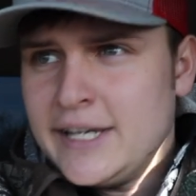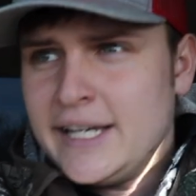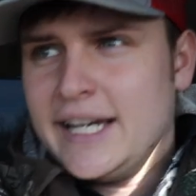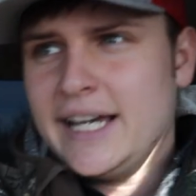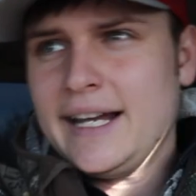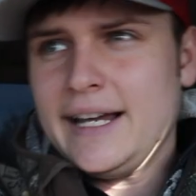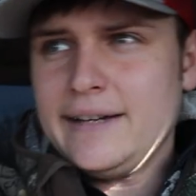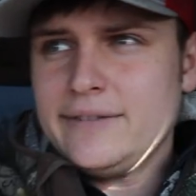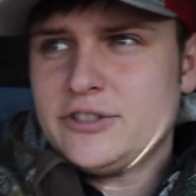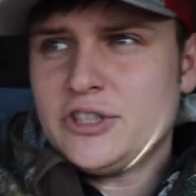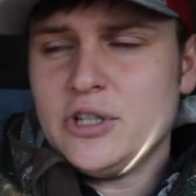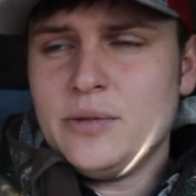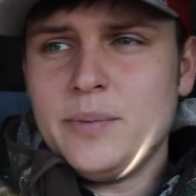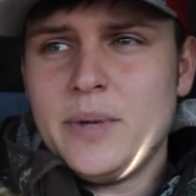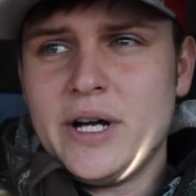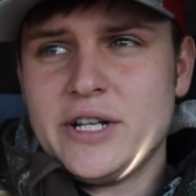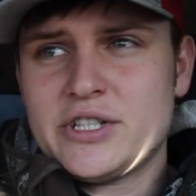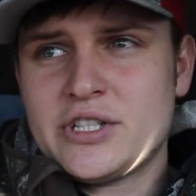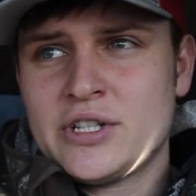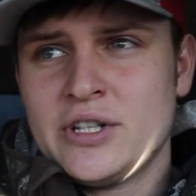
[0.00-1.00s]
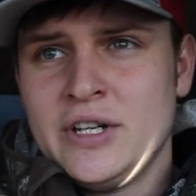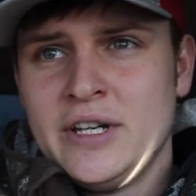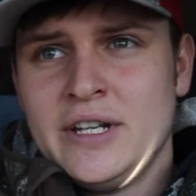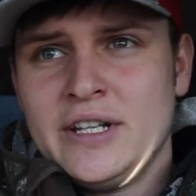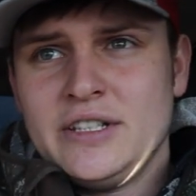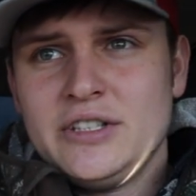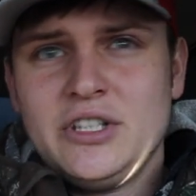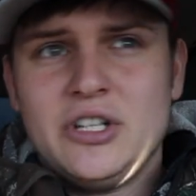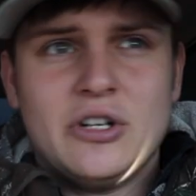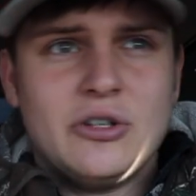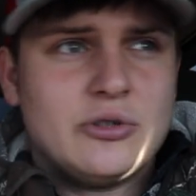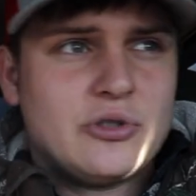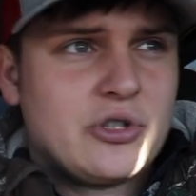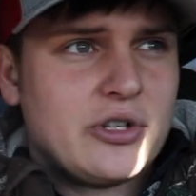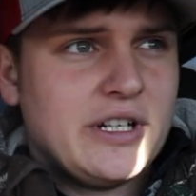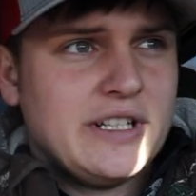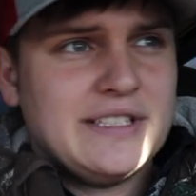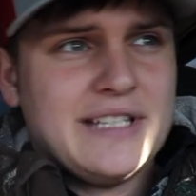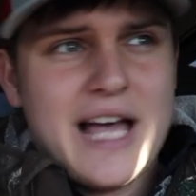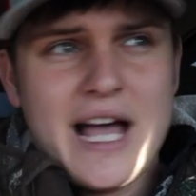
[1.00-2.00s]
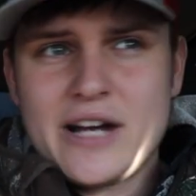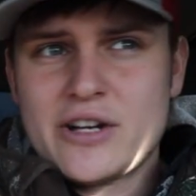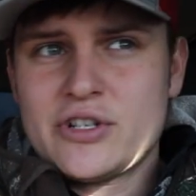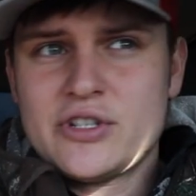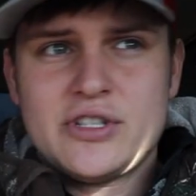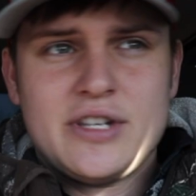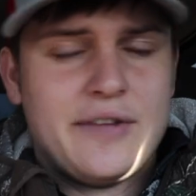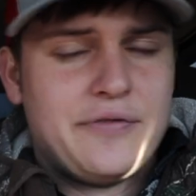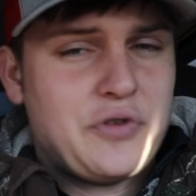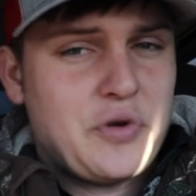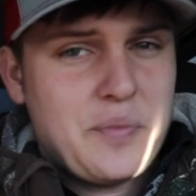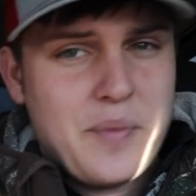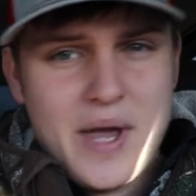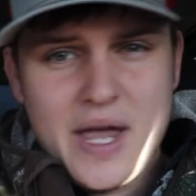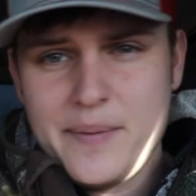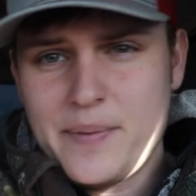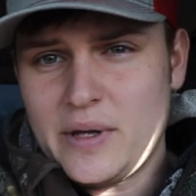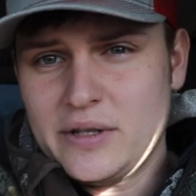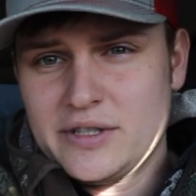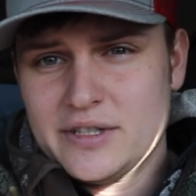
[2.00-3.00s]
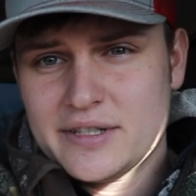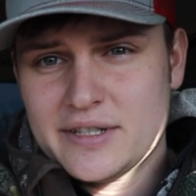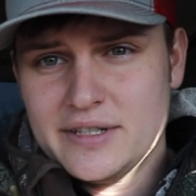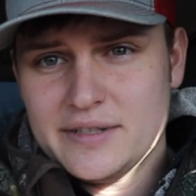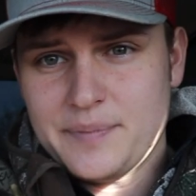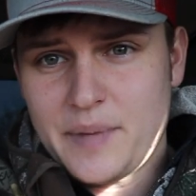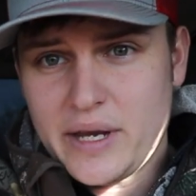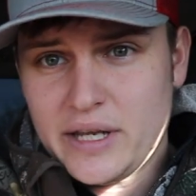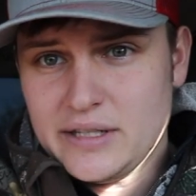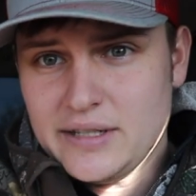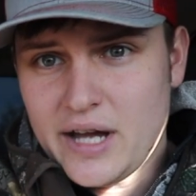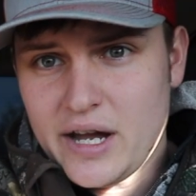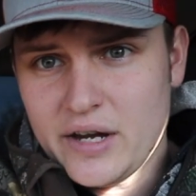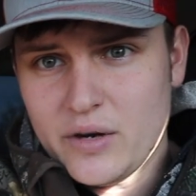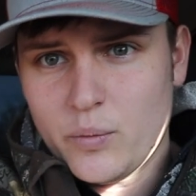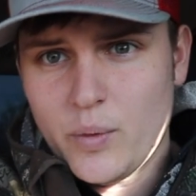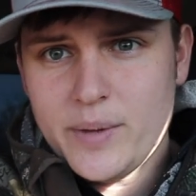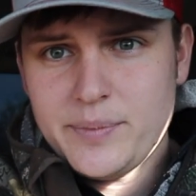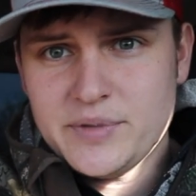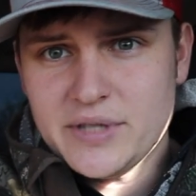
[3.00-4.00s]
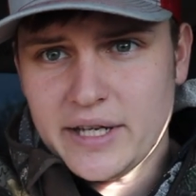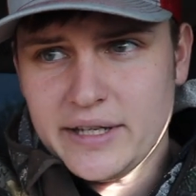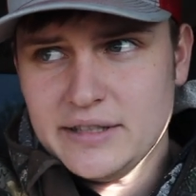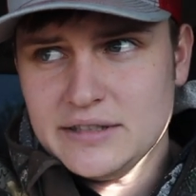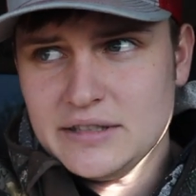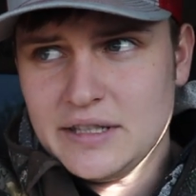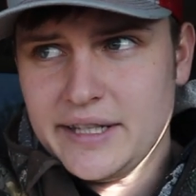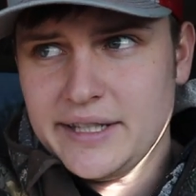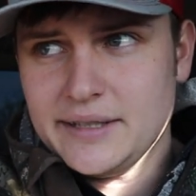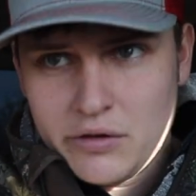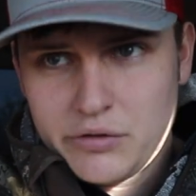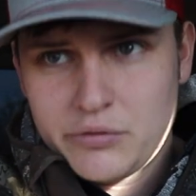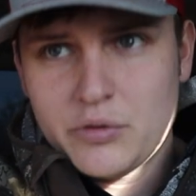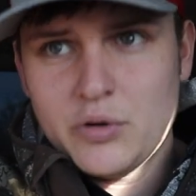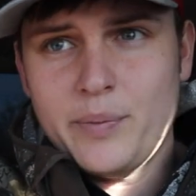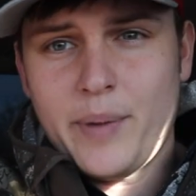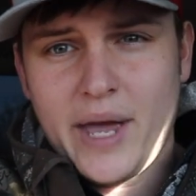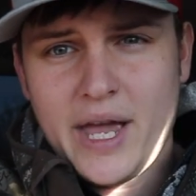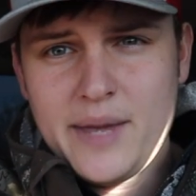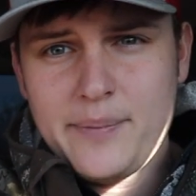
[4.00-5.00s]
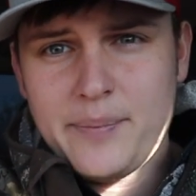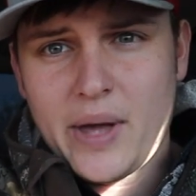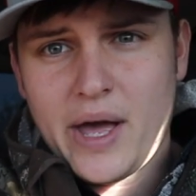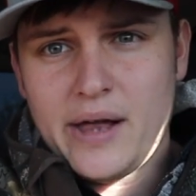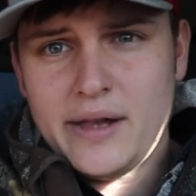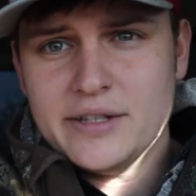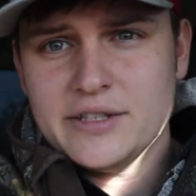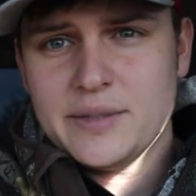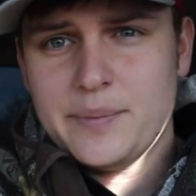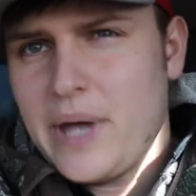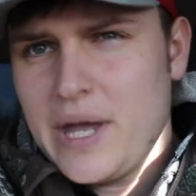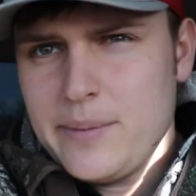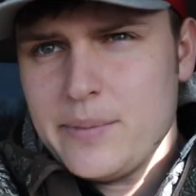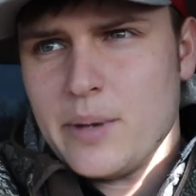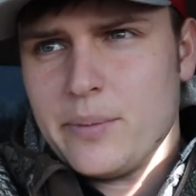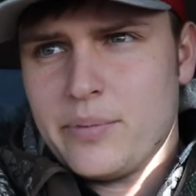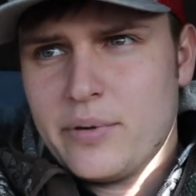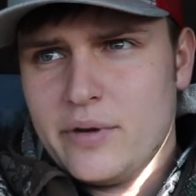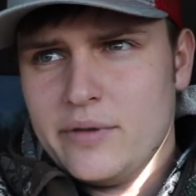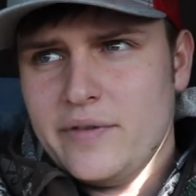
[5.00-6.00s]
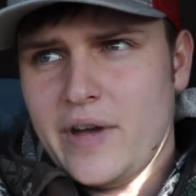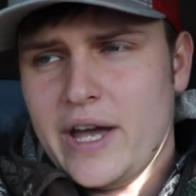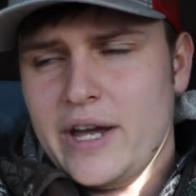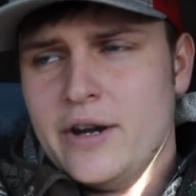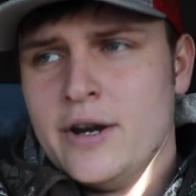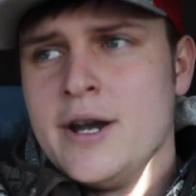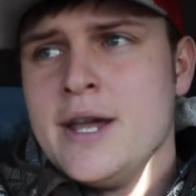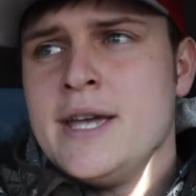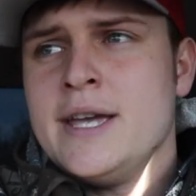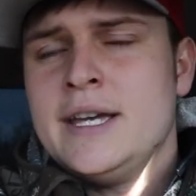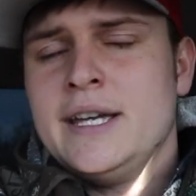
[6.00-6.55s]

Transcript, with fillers: And I have so much, you know, transaction stuff through PayPal just because my entire website is linked through PayPal as a payment provider.